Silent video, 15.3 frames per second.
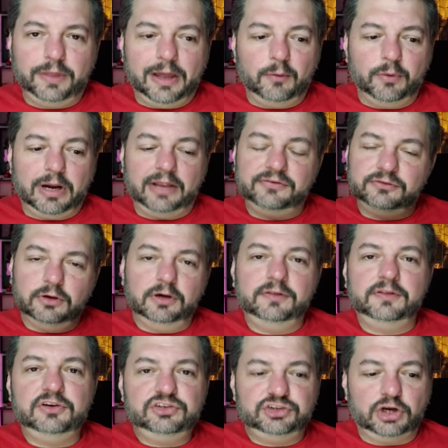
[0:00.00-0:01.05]
that when I started
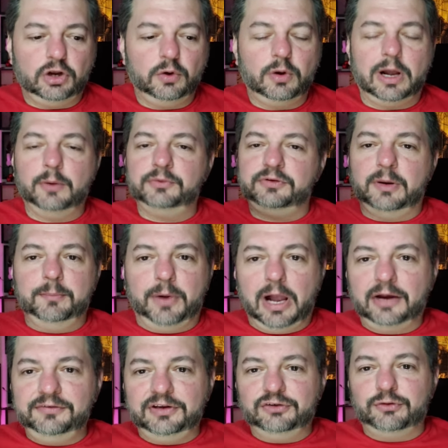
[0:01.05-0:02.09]
this show, I was
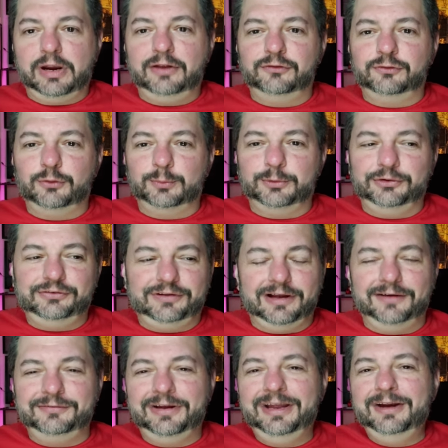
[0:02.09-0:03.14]
unboxing Transformers
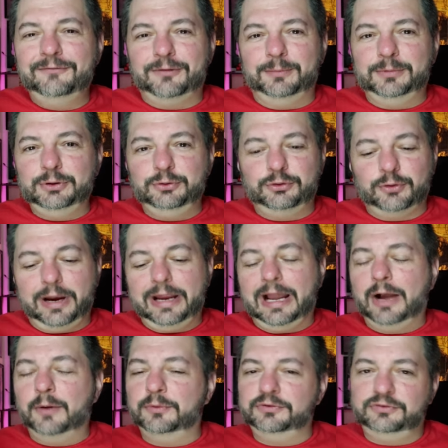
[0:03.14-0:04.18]
stuff from Loot Crate,
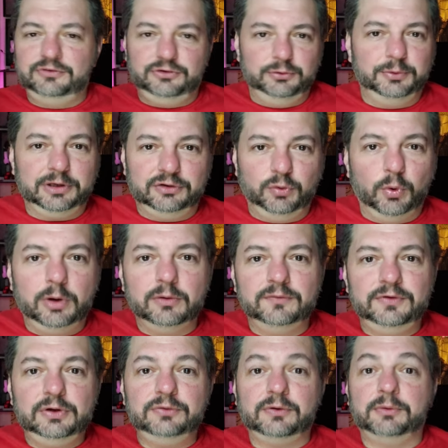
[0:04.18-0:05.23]
I was doing toy
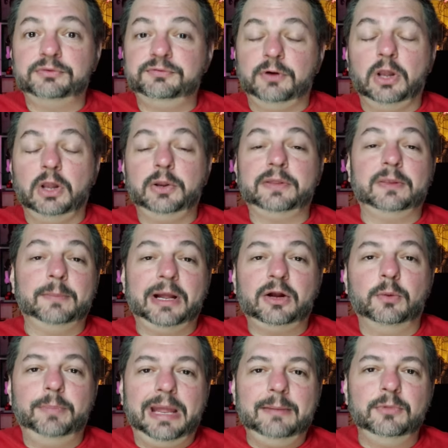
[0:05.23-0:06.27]
reviews, I was following the
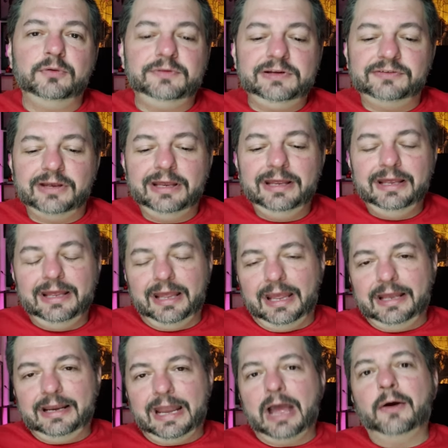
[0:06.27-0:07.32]
Michael Bay movies,
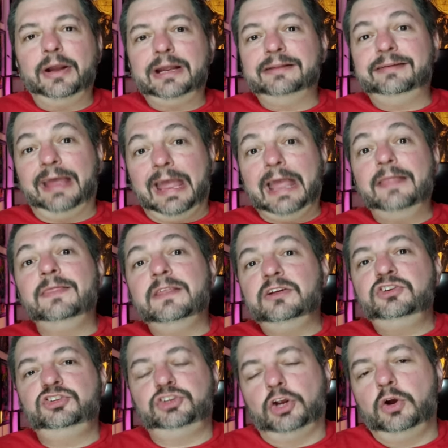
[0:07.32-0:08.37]
and now I get to end this
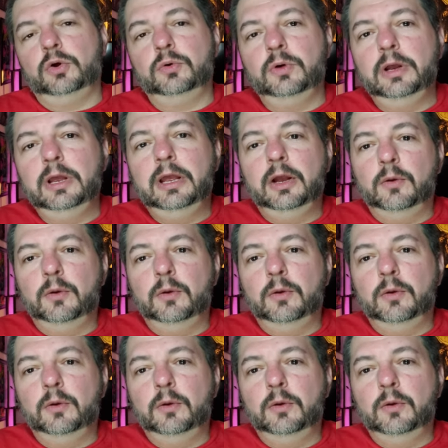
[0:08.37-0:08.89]
show